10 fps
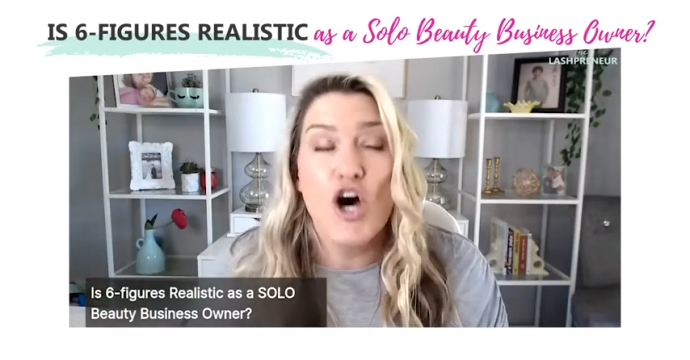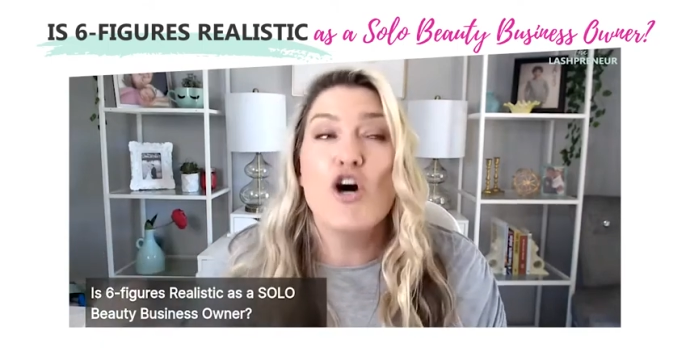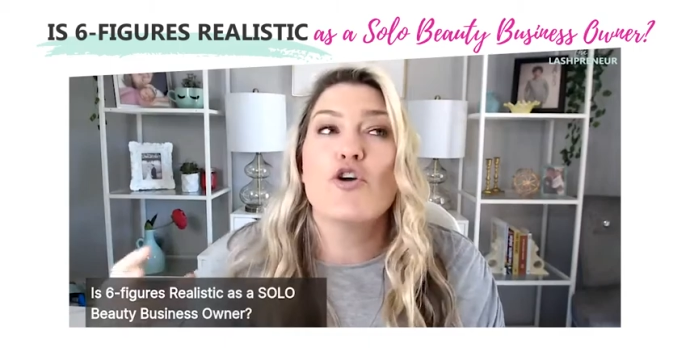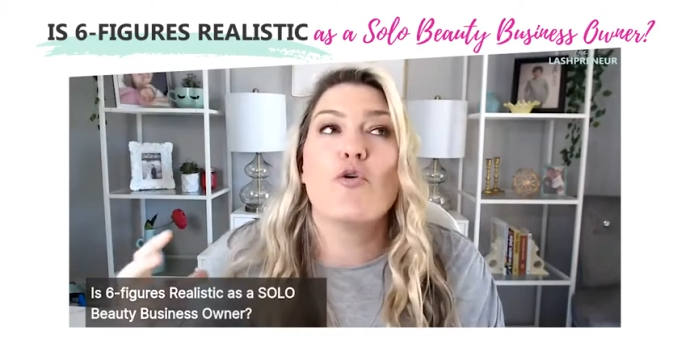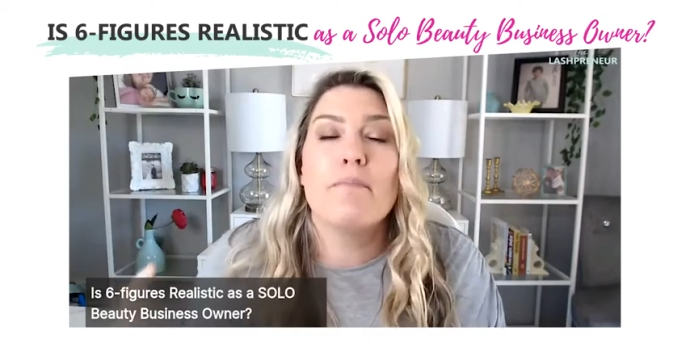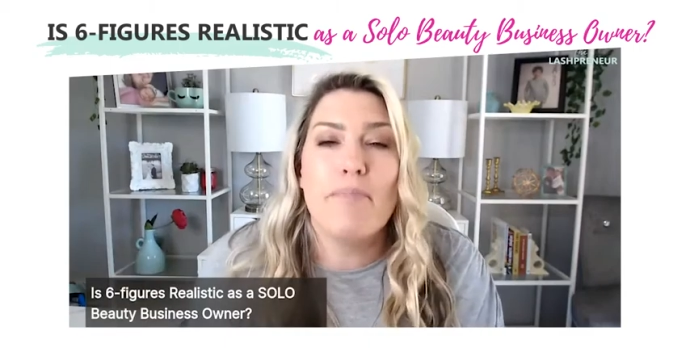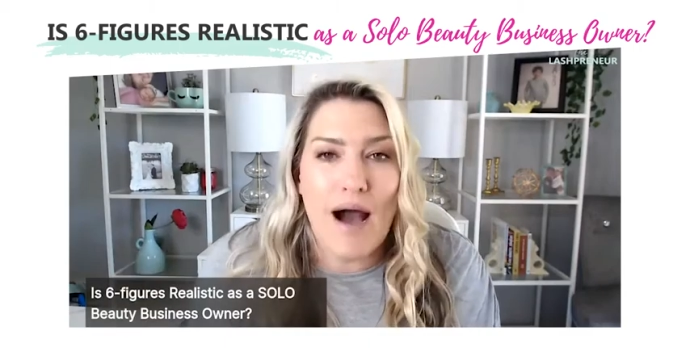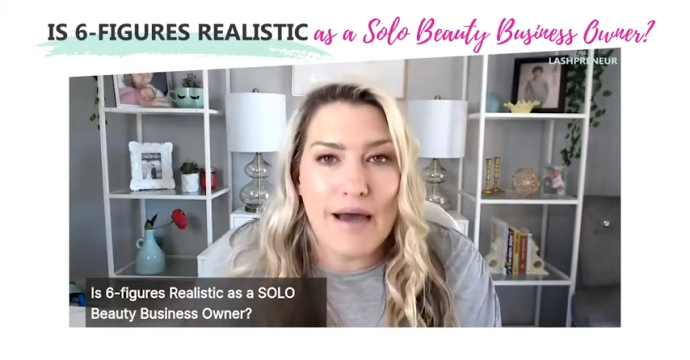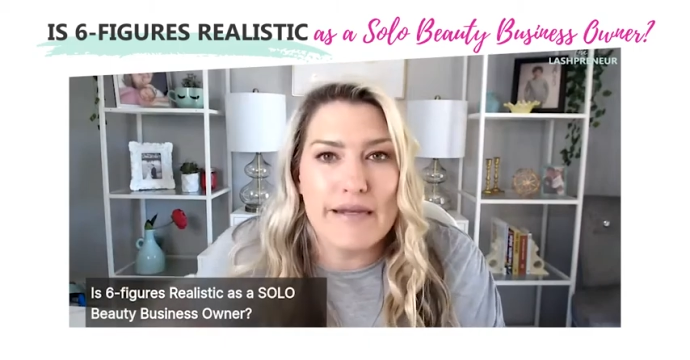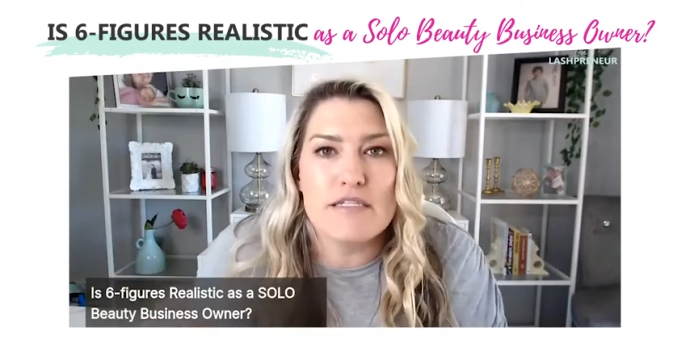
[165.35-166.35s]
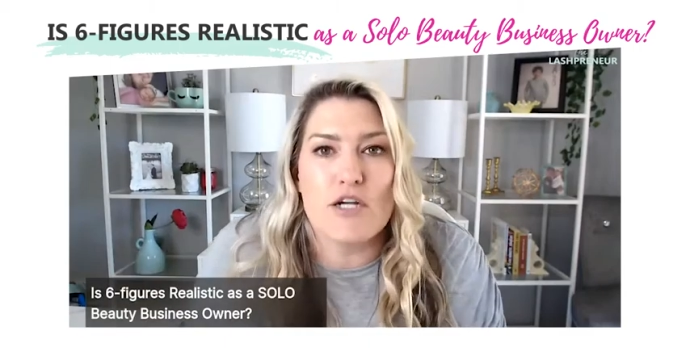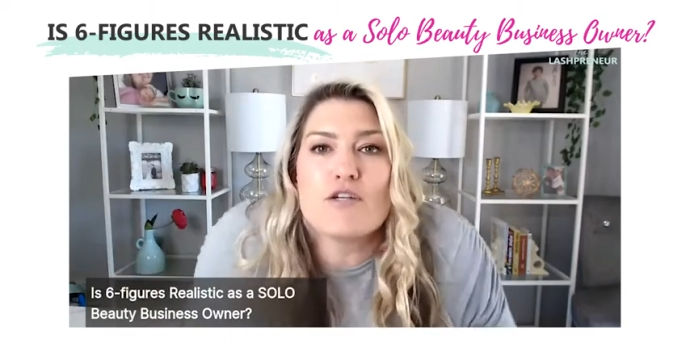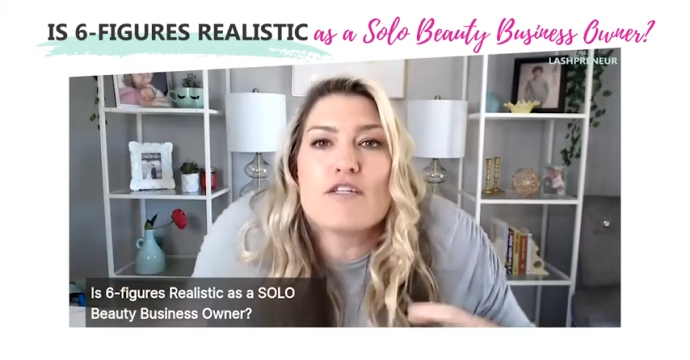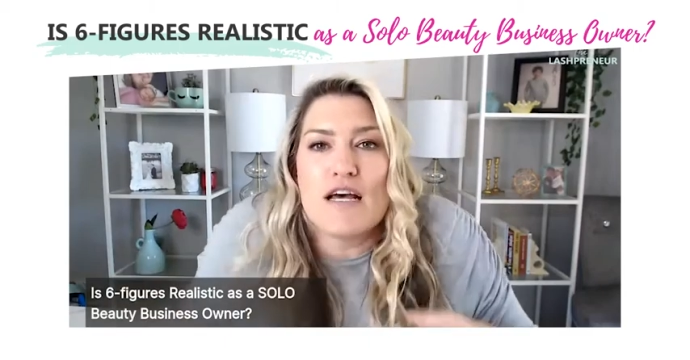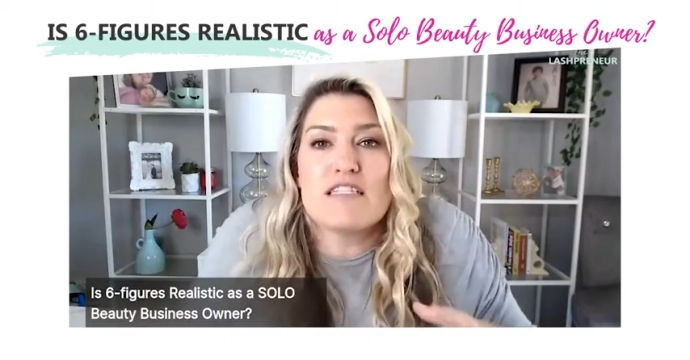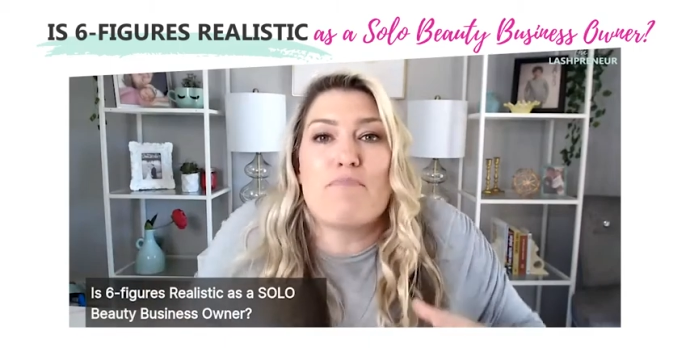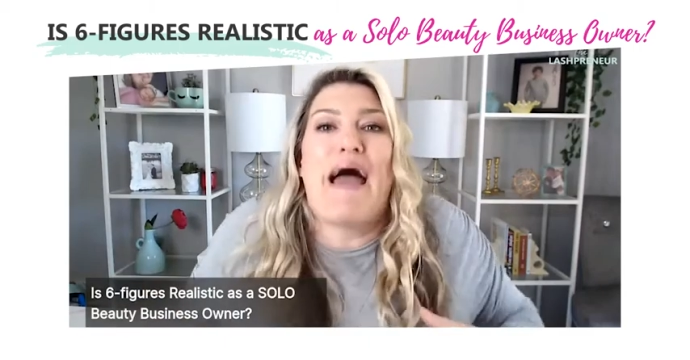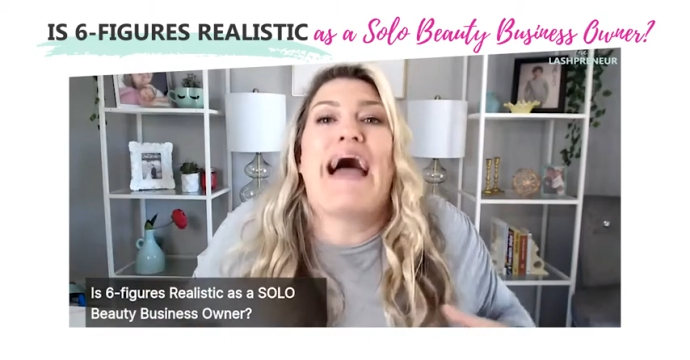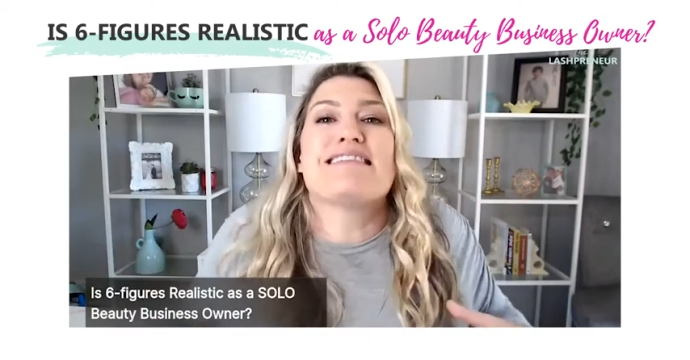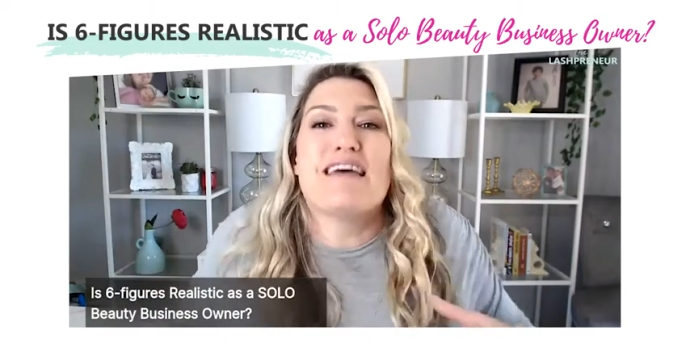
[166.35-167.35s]
your body starts to
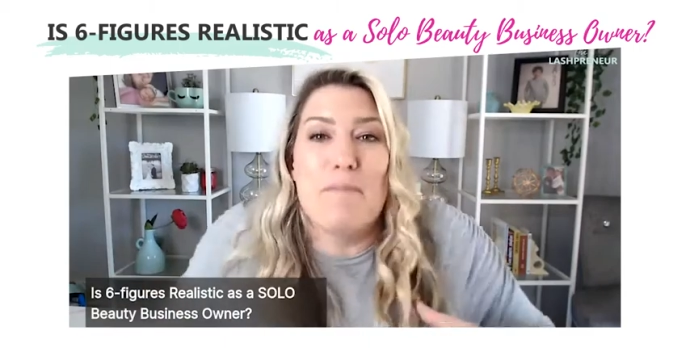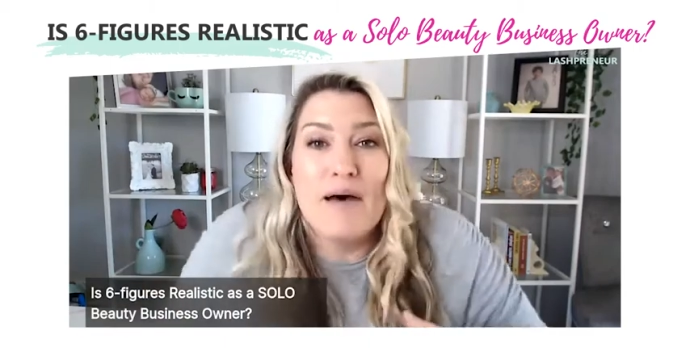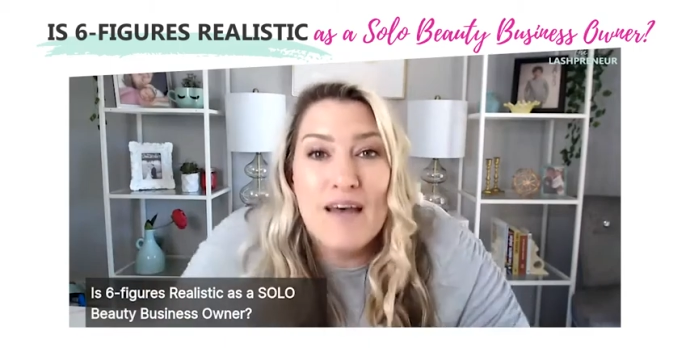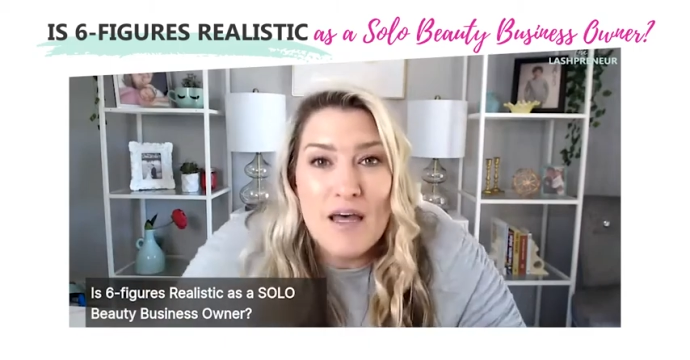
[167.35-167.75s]
spasm